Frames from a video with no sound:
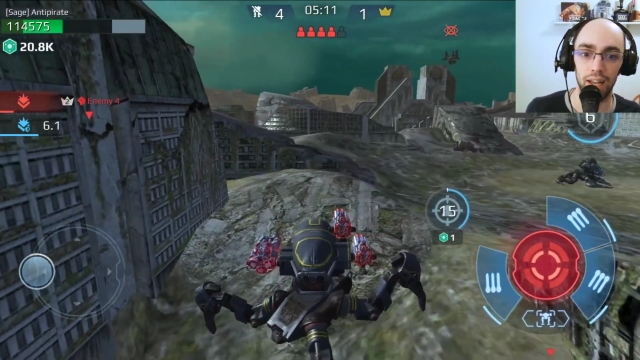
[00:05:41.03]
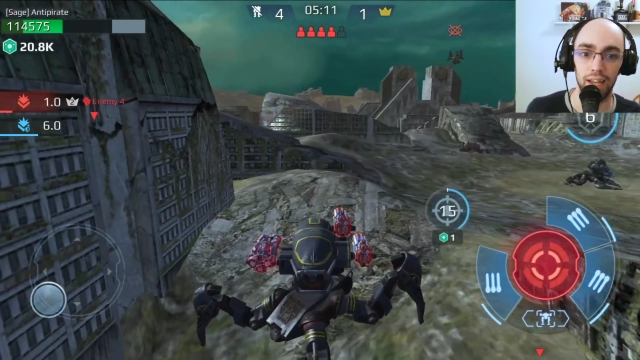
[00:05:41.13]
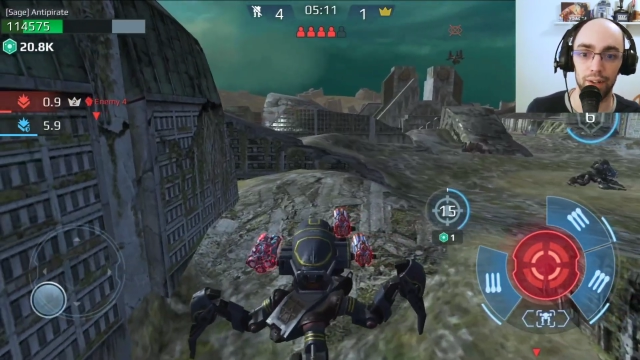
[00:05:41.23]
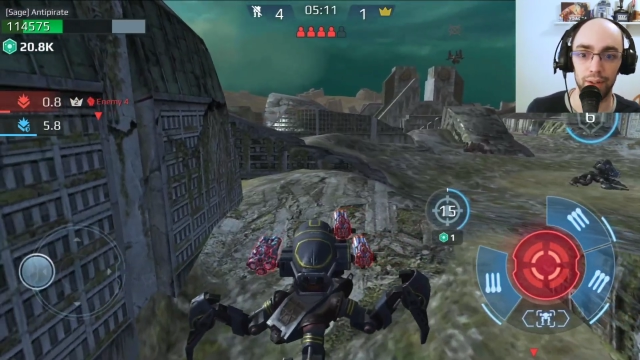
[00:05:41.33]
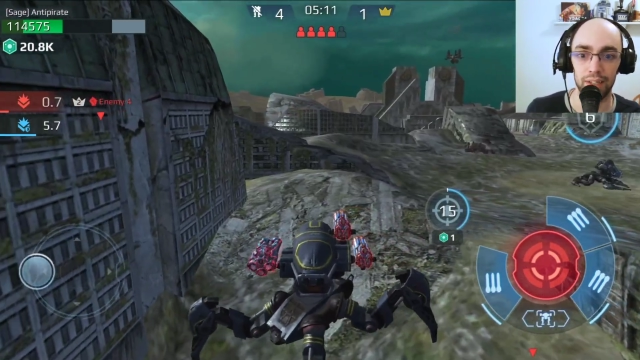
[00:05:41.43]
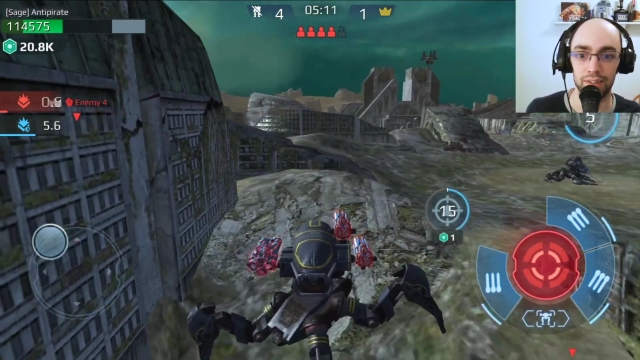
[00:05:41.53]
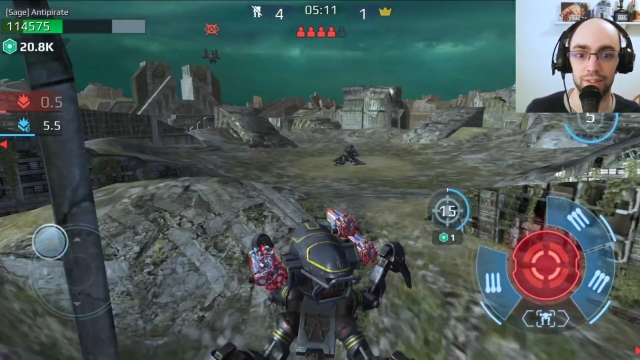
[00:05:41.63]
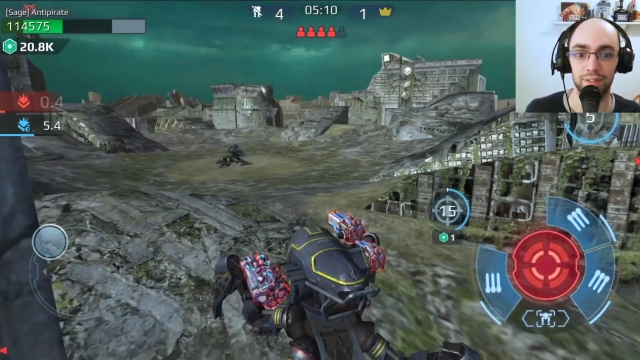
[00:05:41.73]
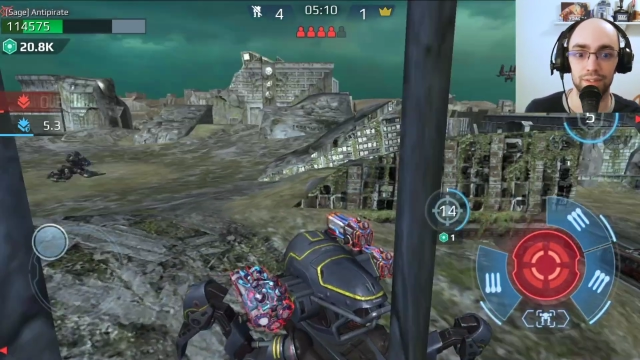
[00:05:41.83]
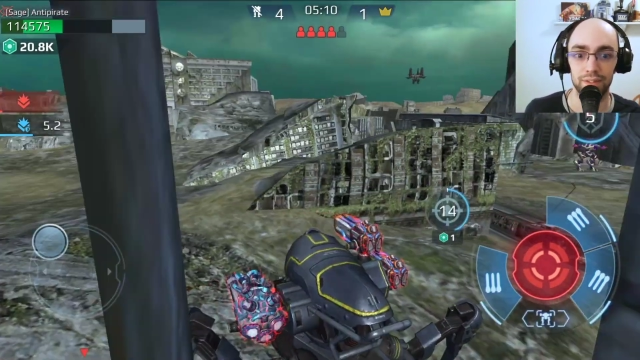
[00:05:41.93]

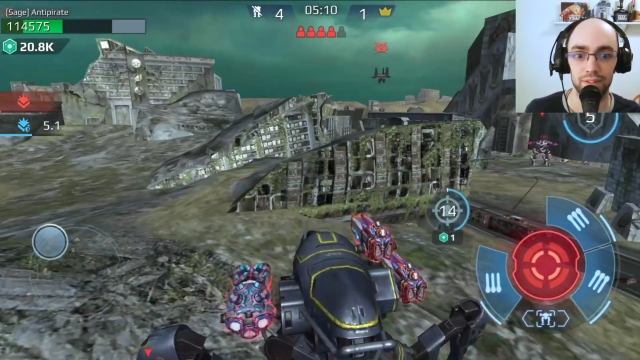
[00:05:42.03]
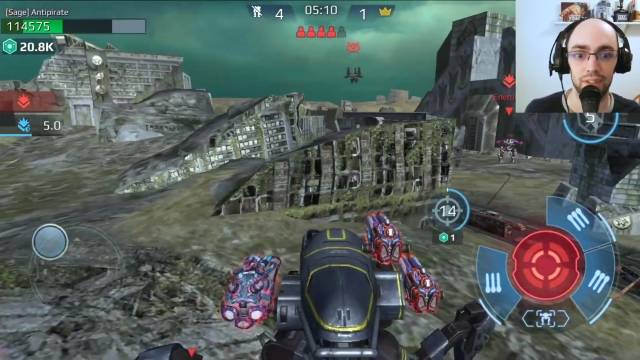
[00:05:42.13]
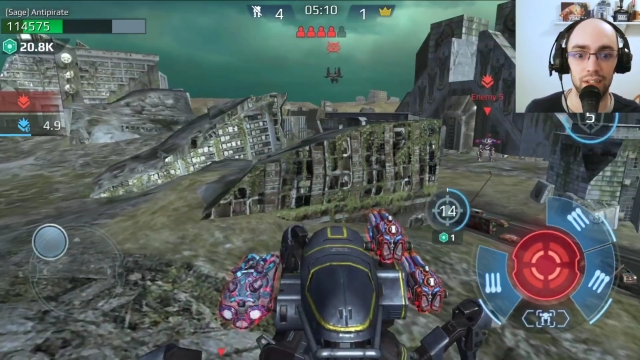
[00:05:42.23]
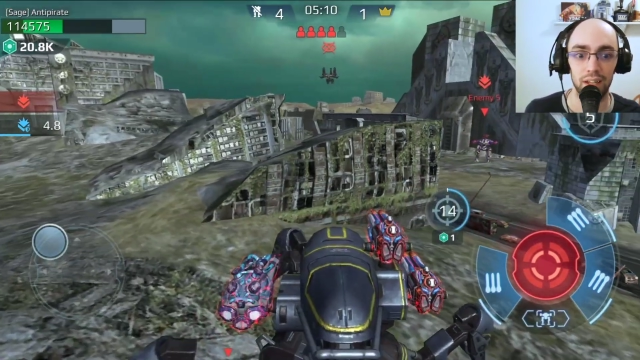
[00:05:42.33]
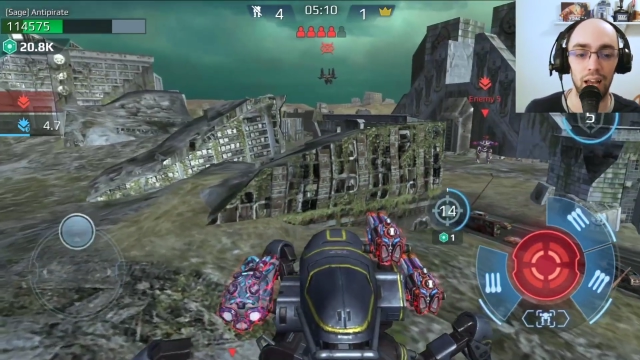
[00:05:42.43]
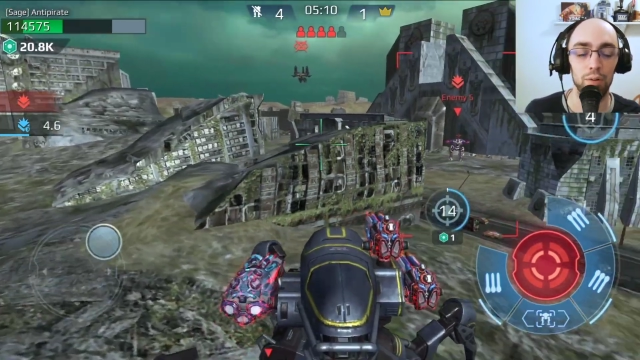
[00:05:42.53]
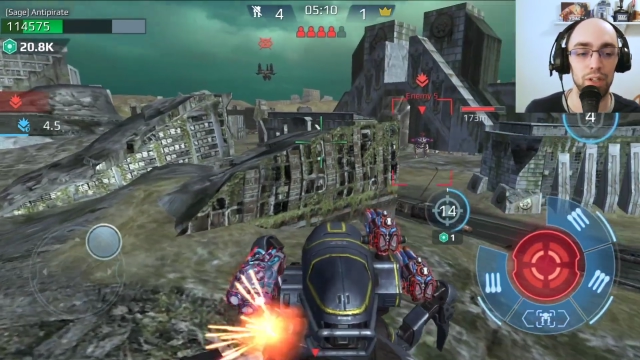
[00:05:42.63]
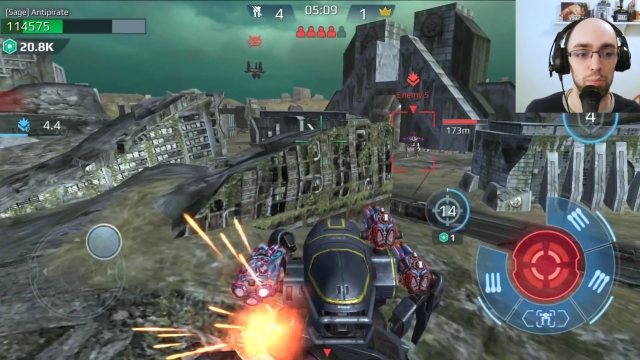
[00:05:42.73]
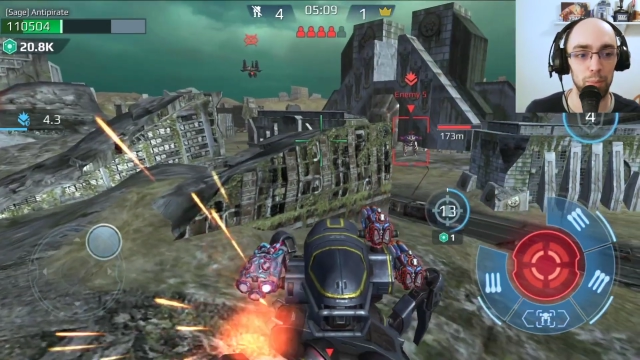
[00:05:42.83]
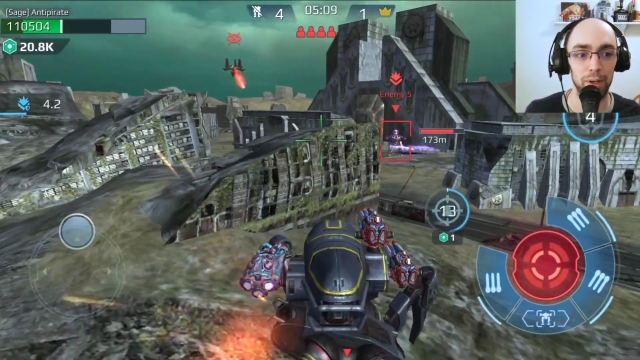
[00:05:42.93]
Anyways, I was
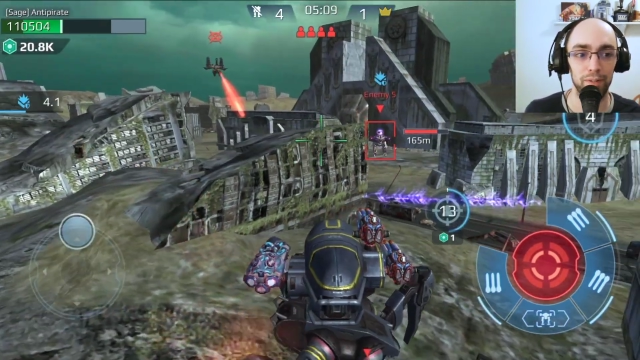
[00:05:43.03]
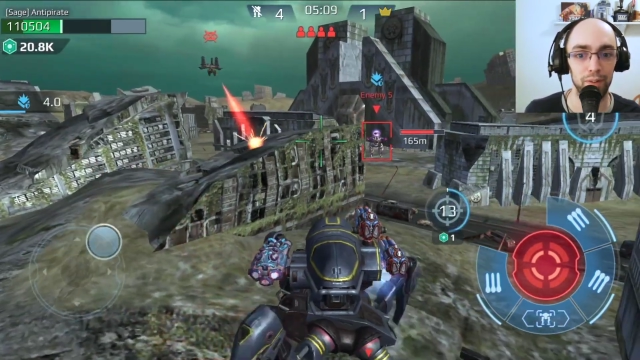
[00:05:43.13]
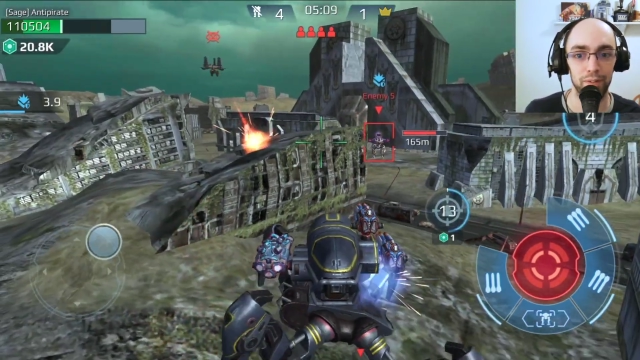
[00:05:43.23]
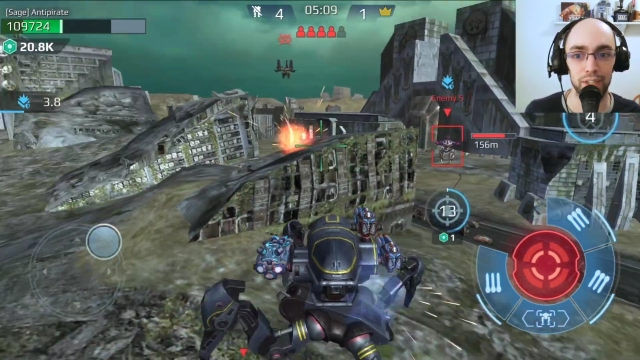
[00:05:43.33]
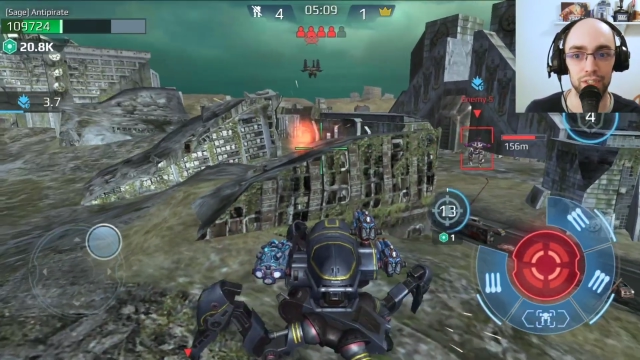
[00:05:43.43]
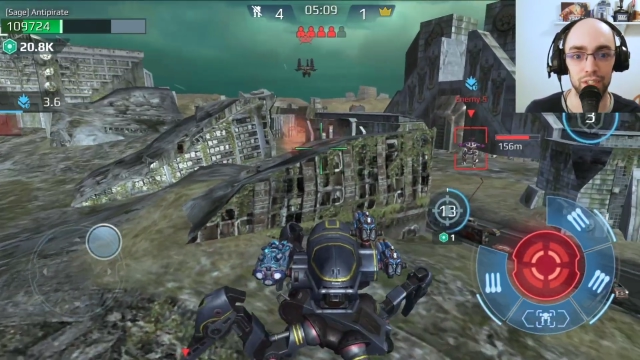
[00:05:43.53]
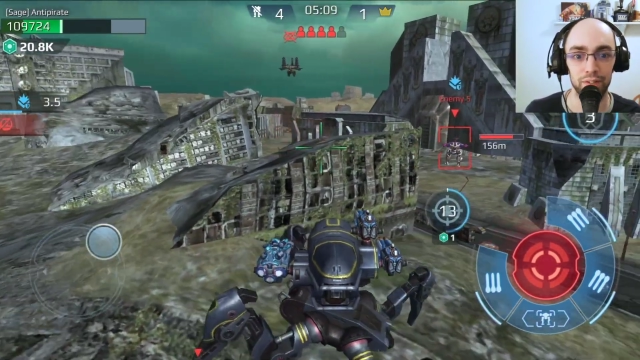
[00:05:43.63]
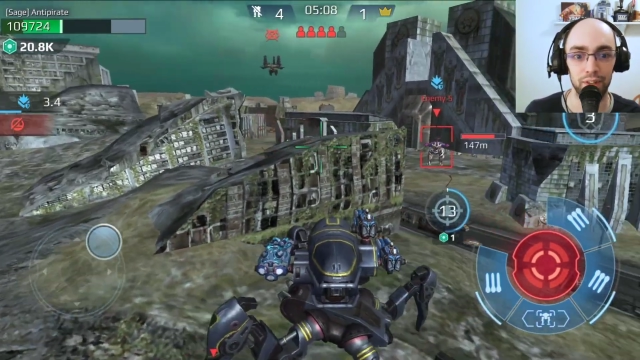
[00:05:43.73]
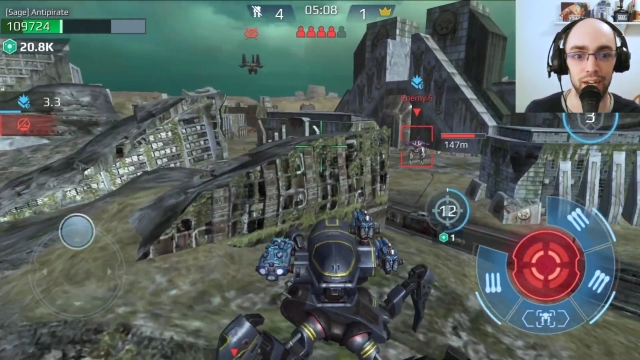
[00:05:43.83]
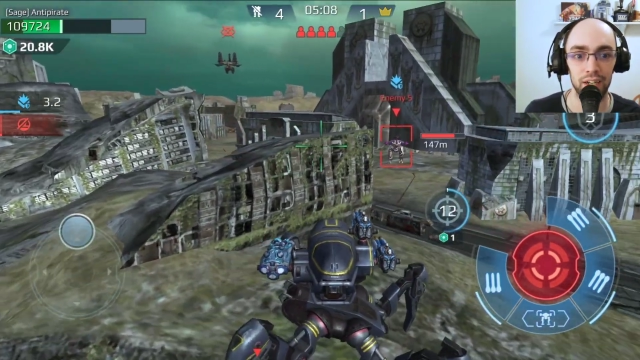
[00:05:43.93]
not prepared for the phase shift
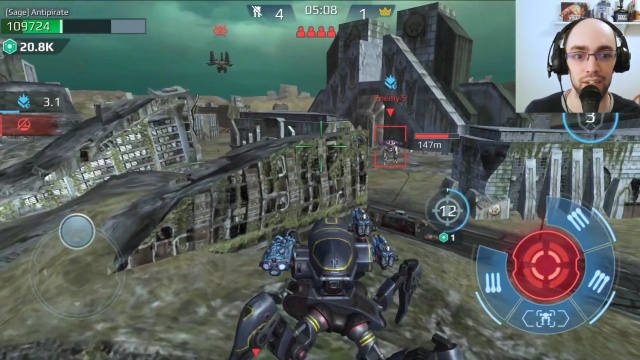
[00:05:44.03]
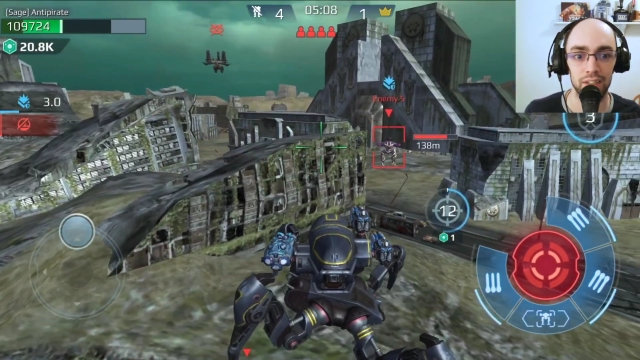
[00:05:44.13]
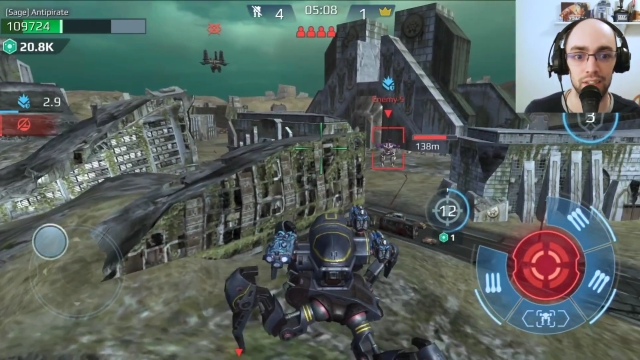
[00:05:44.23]
there,